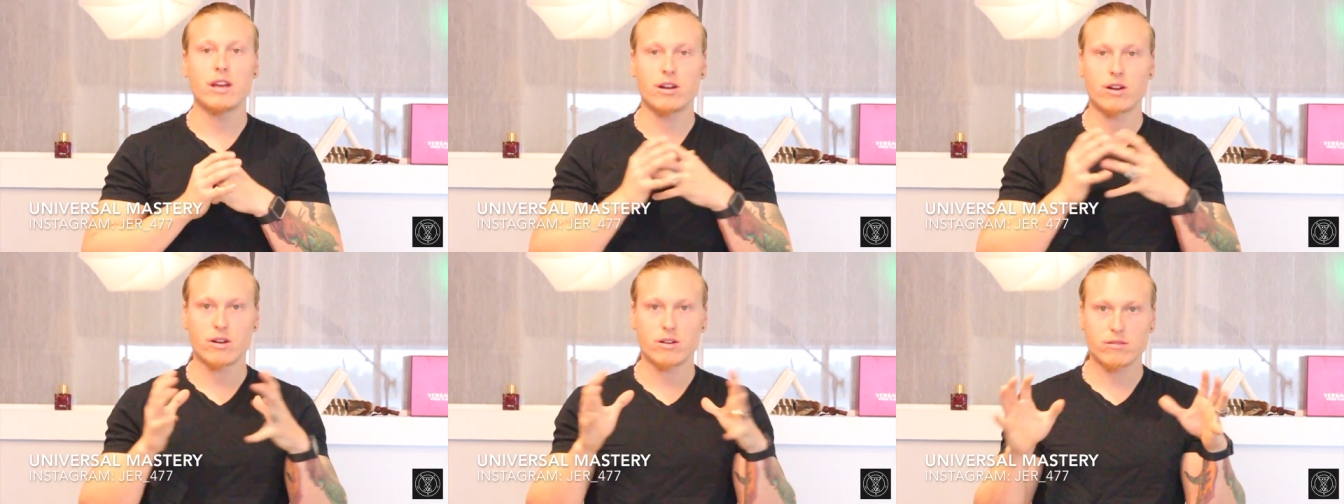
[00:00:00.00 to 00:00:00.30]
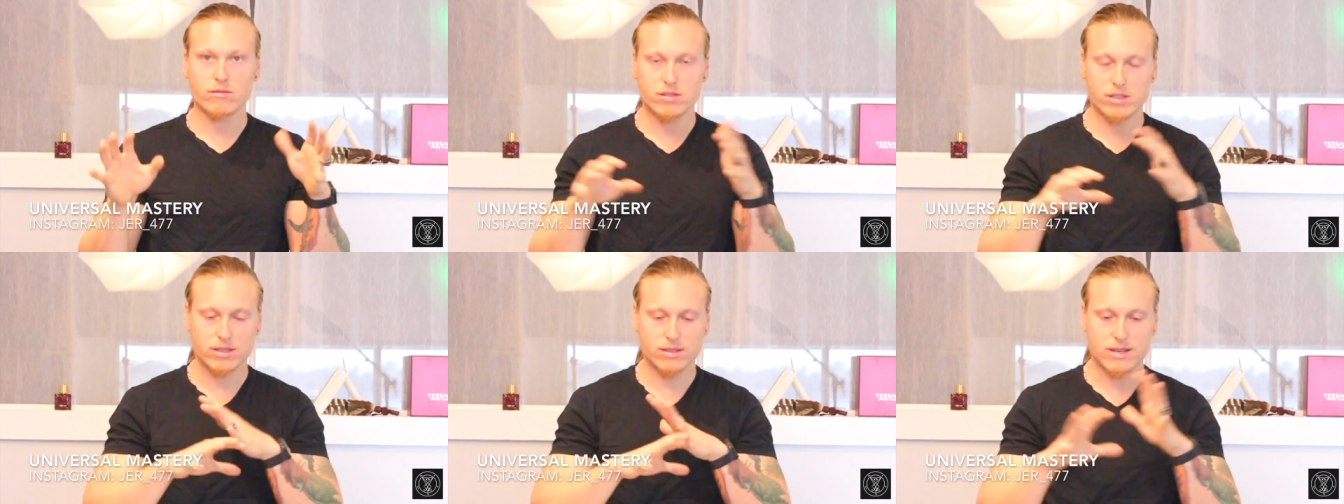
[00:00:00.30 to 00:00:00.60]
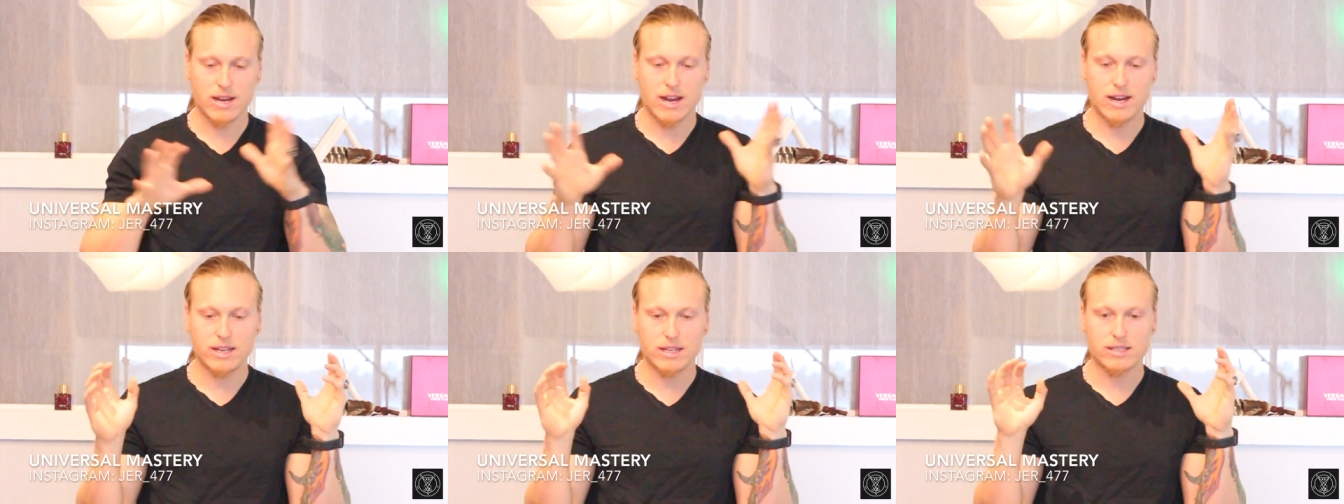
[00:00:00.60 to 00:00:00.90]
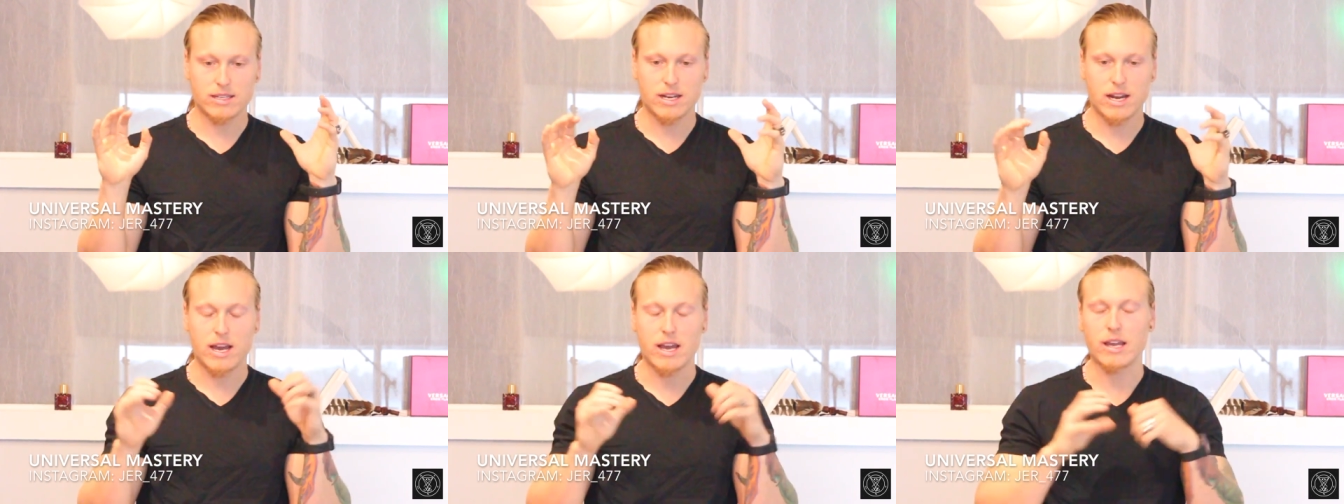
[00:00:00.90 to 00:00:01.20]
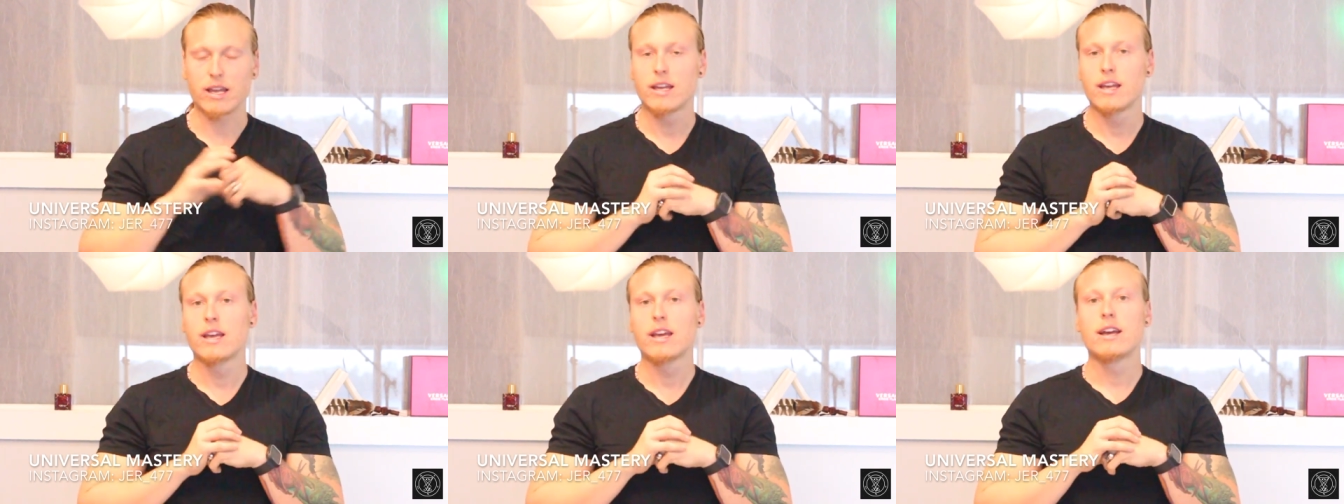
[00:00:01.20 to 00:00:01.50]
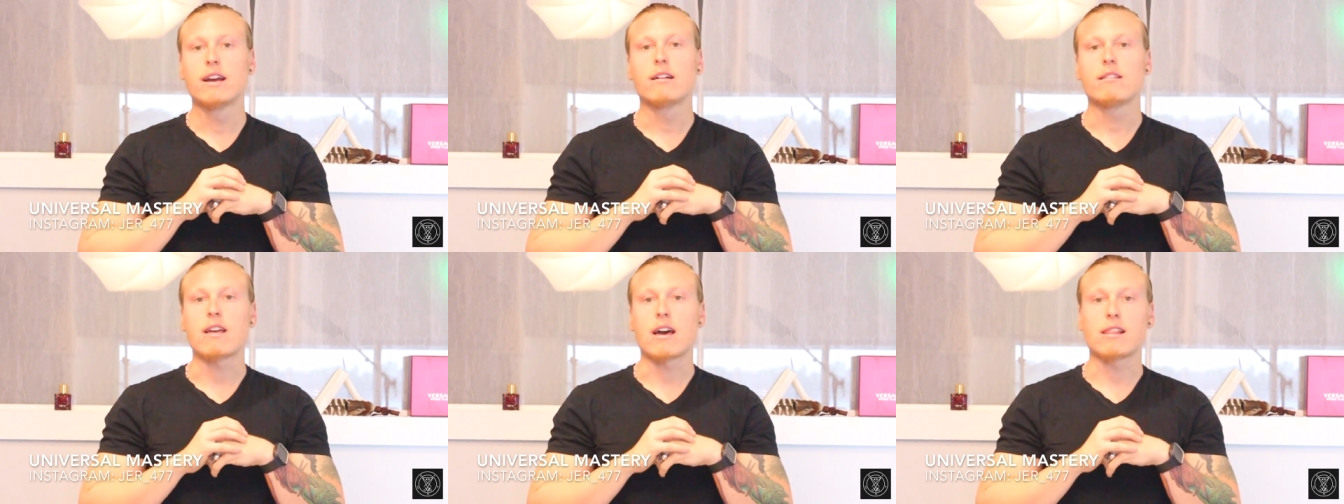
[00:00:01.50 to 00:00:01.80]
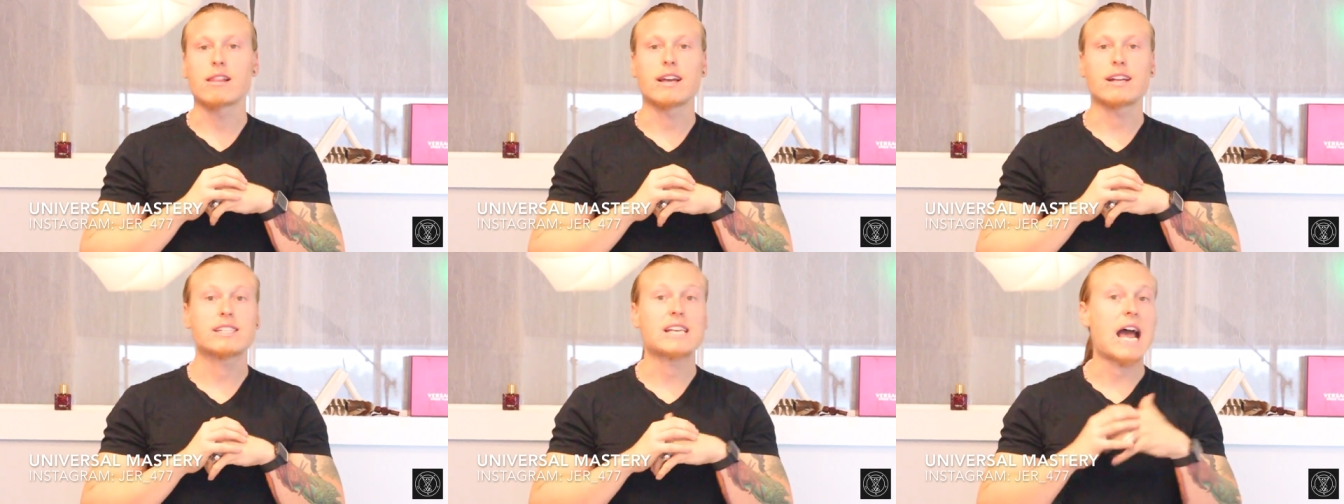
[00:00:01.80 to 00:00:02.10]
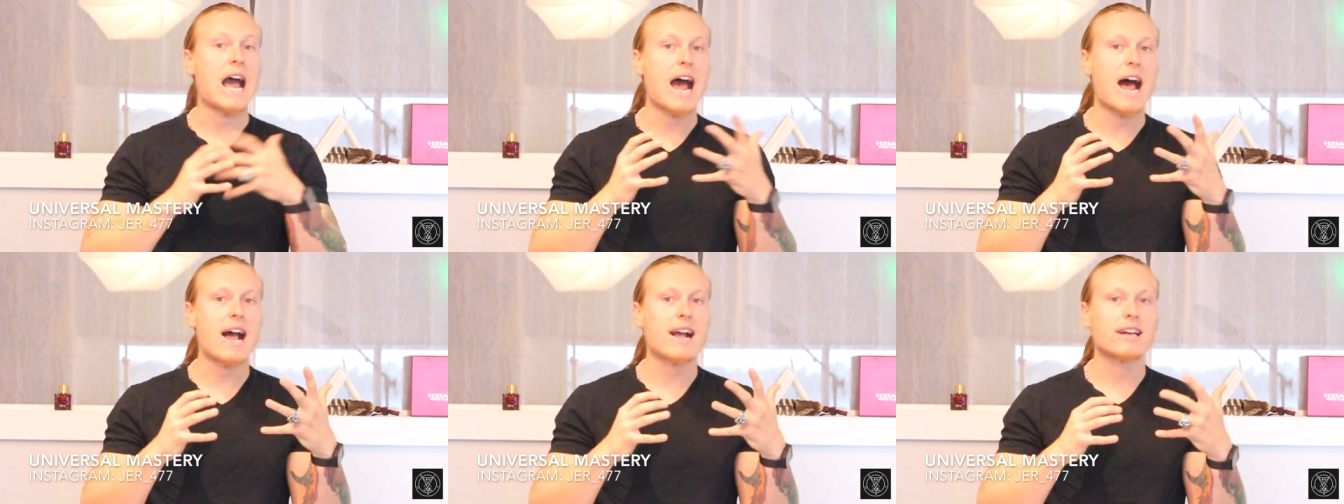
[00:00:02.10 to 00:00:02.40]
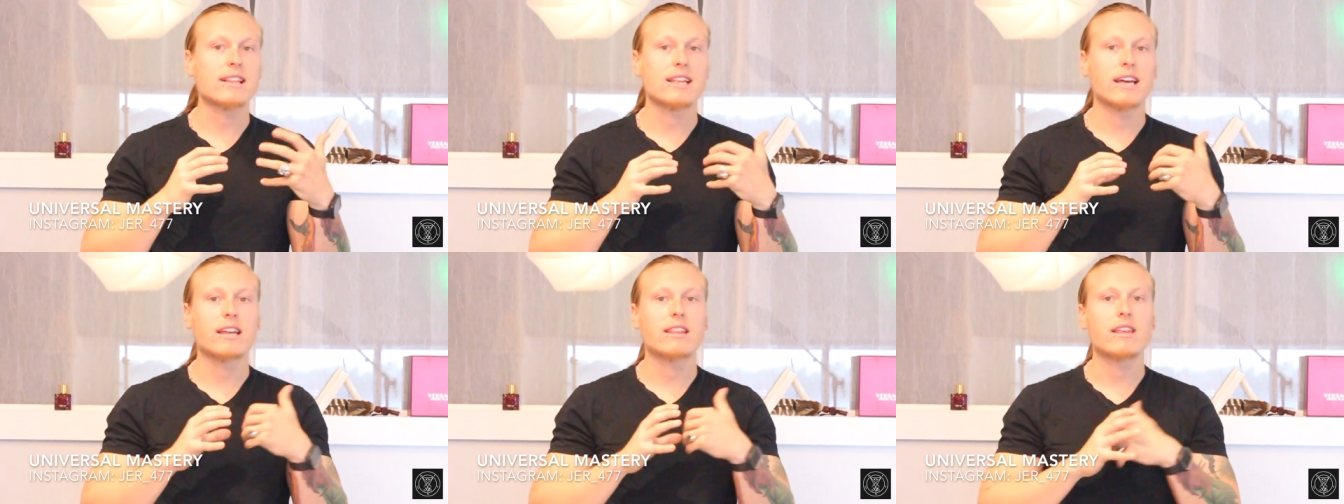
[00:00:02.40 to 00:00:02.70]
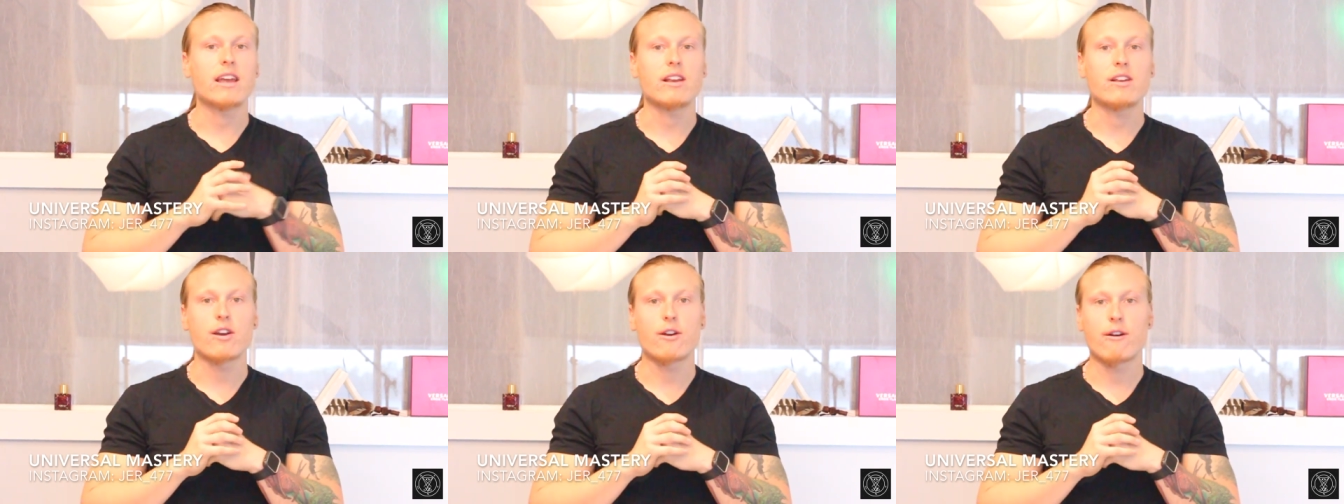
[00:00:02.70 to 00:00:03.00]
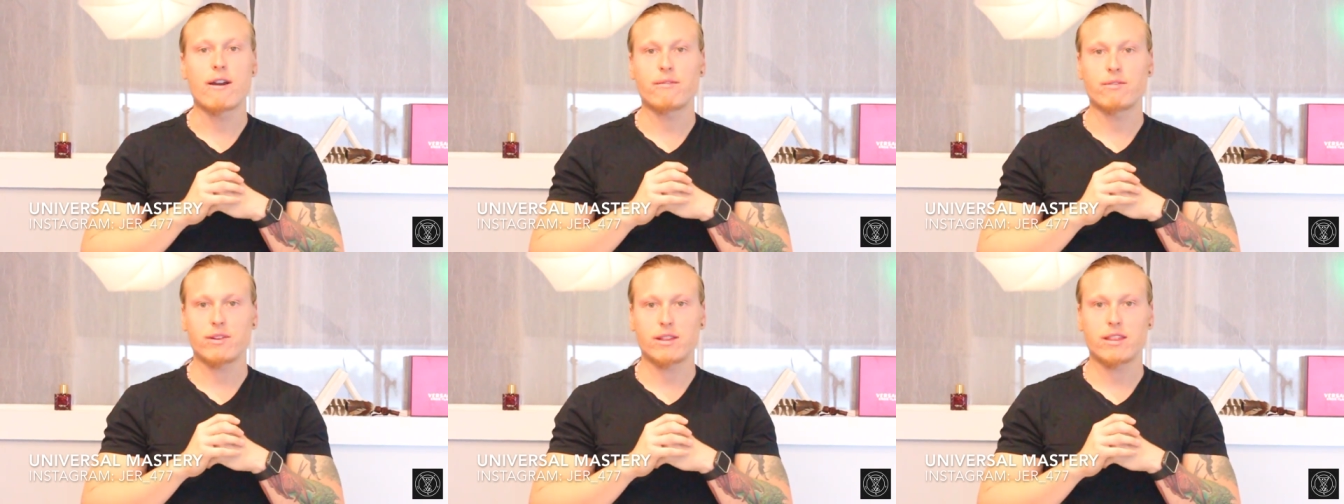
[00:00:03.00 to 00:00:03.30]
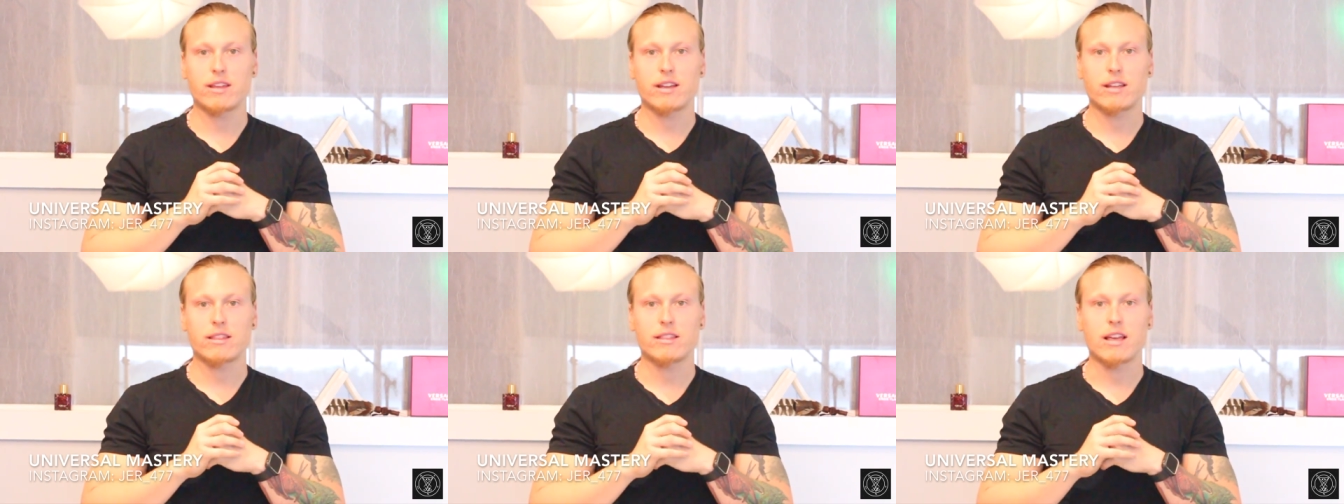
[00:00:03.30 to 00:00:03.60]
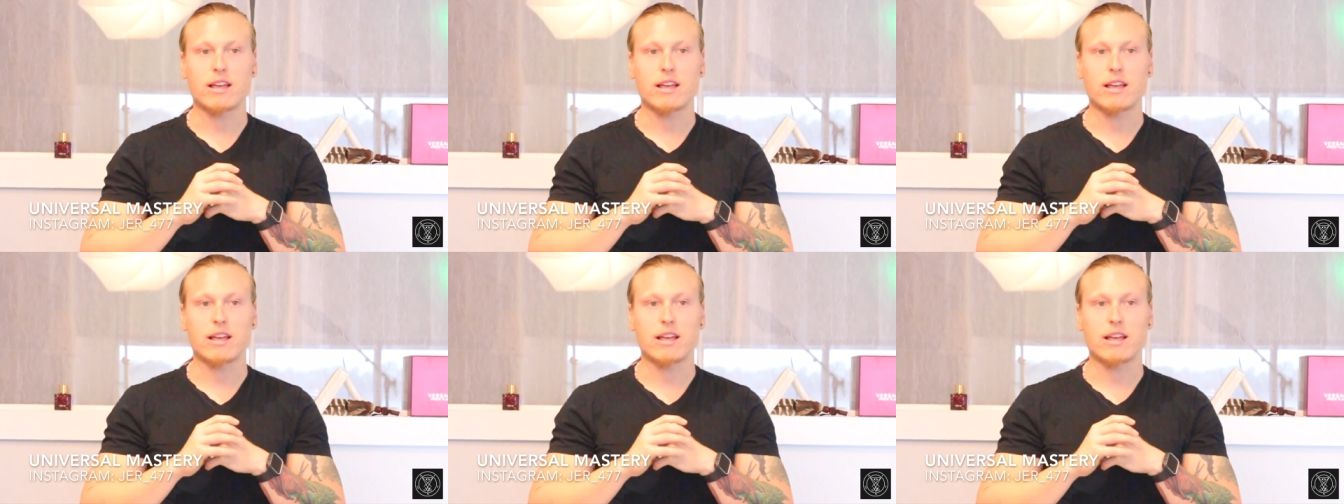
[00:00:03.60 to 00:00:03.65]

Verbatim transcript: in our society today that like to act like they know everything.